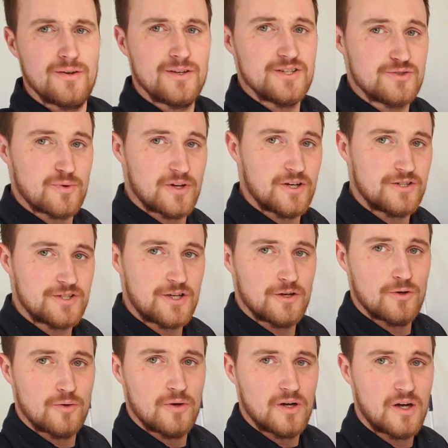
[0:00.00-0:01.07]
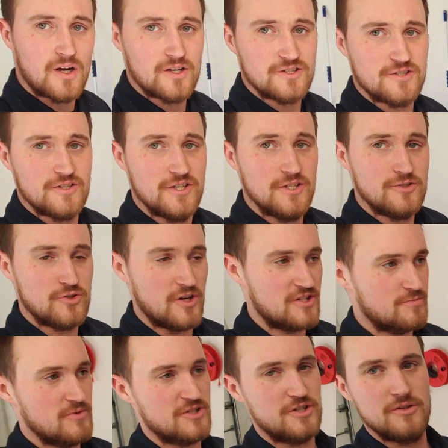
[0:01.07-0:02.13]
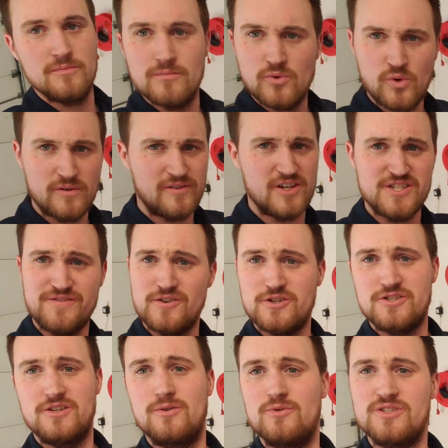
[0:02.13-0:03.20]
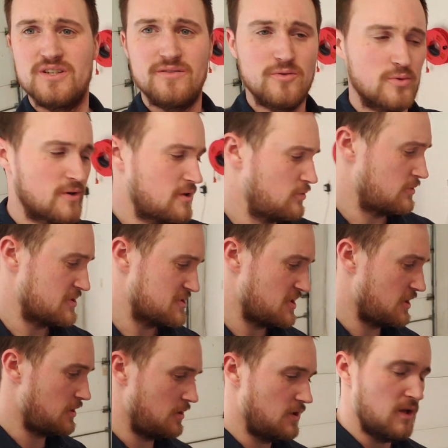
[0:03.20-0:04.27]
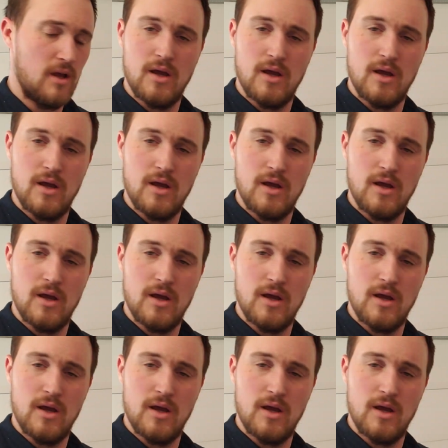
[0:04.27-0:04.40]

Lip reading: is ready to go onto the transmission, or vice versa, whichever way you want to say it.